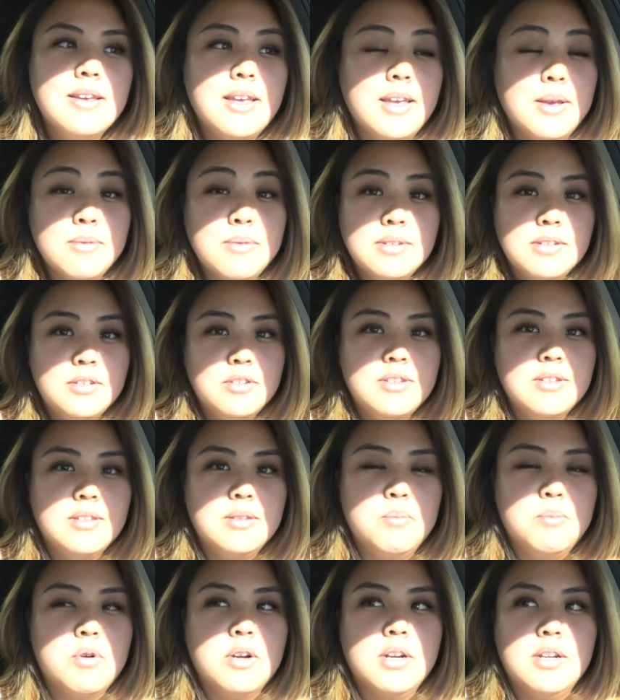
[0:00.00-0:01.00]
it was just
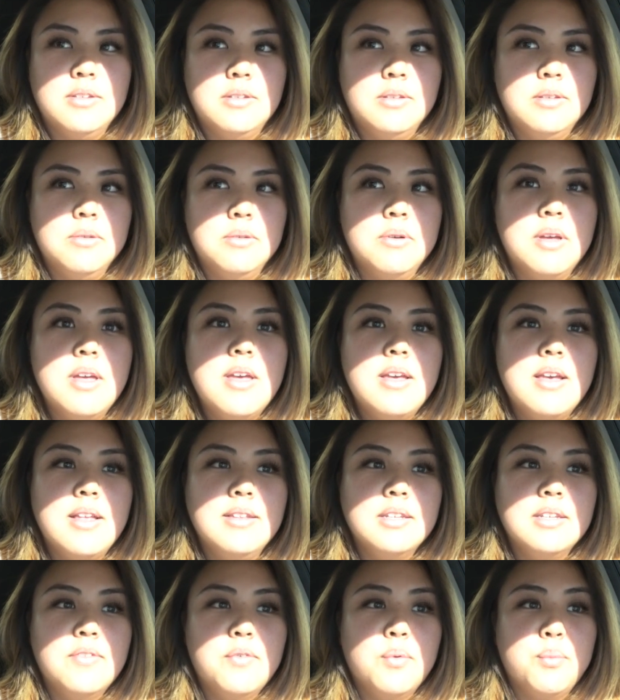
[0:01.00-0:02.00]
this morning too,
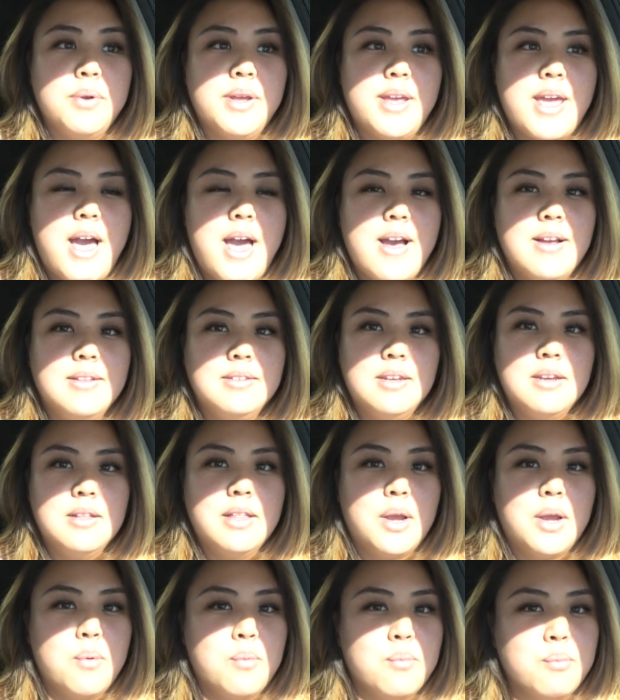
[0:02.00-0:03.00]
instead of reacting
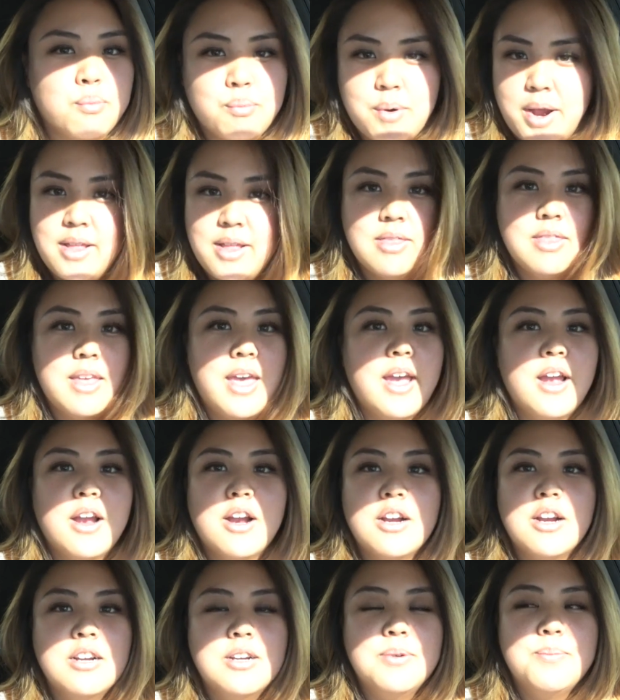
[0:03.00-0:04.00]
like right
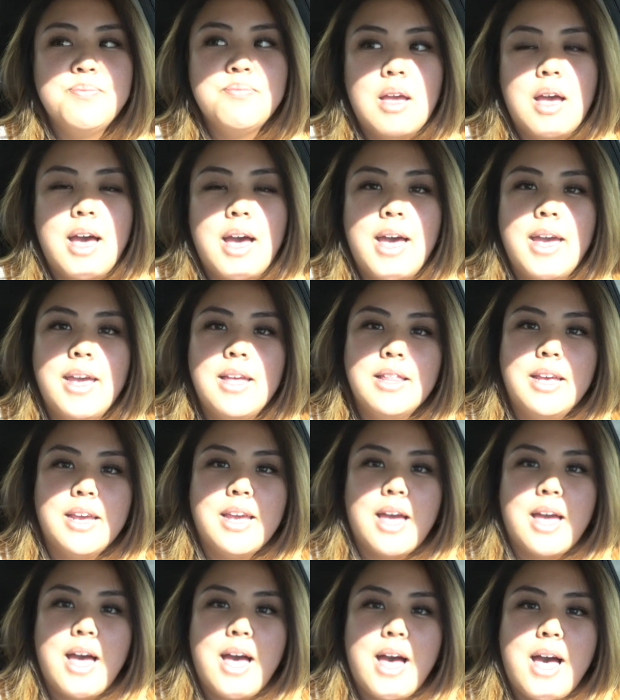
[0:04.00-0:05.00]
there,
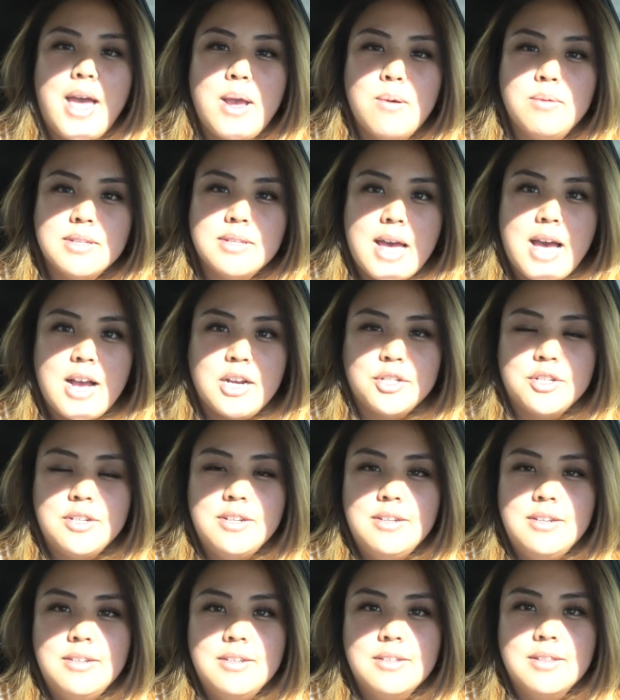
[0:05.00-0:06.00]
I was
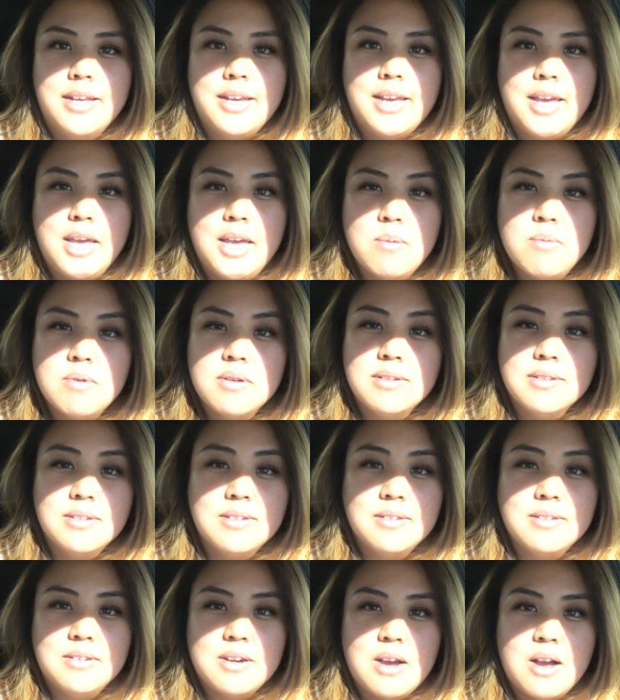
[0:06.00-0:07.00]
actually like able to
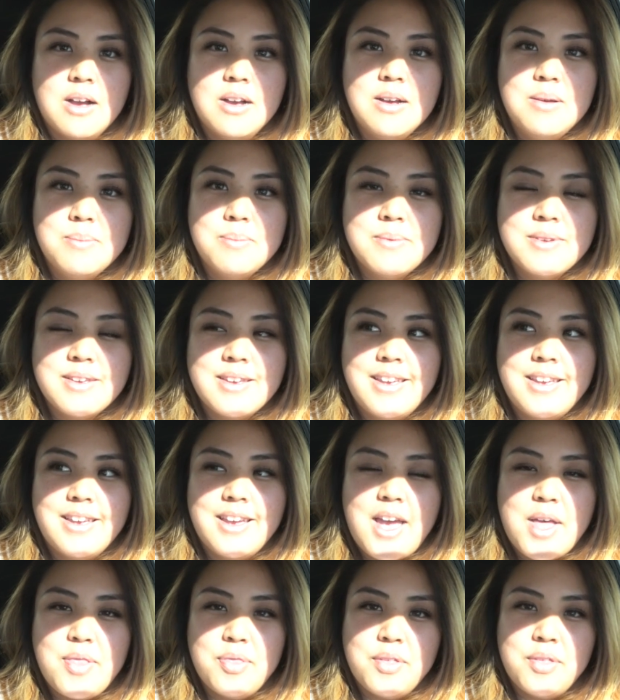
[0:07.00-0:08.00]
stop
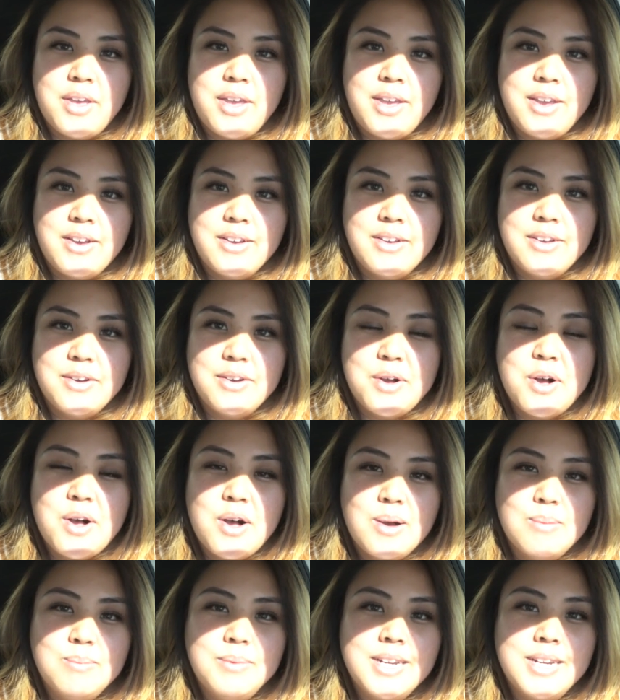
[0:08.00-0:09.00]
and like
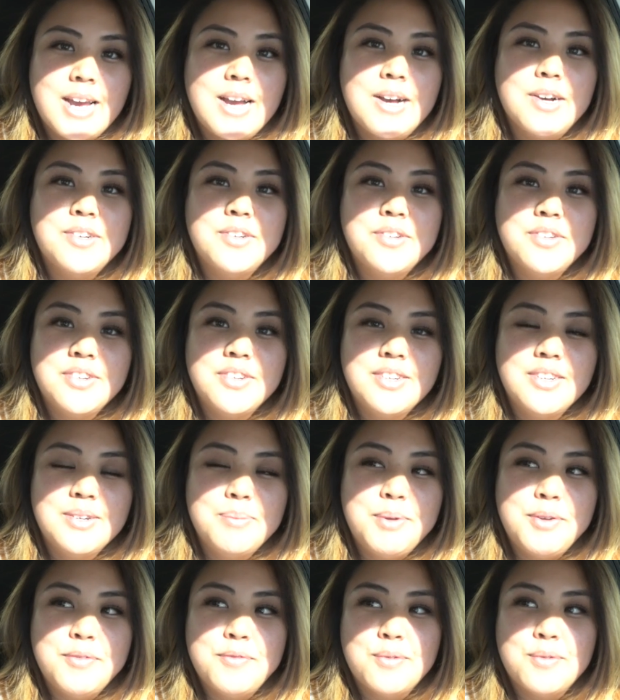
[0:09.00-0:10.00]
calm down
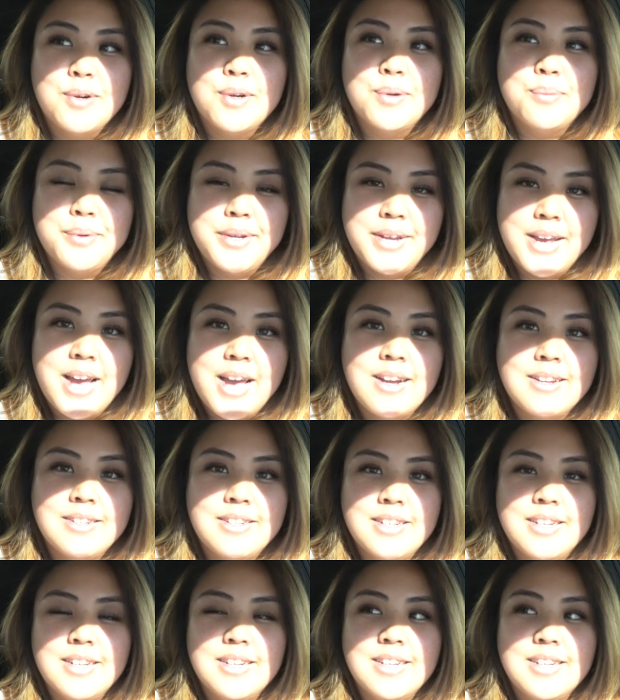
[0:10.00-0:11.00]
before
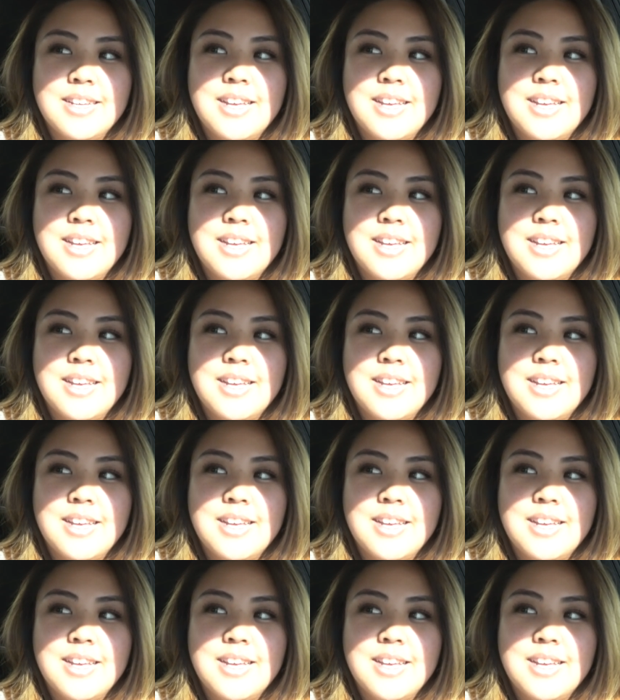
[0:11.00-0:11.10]
reacting.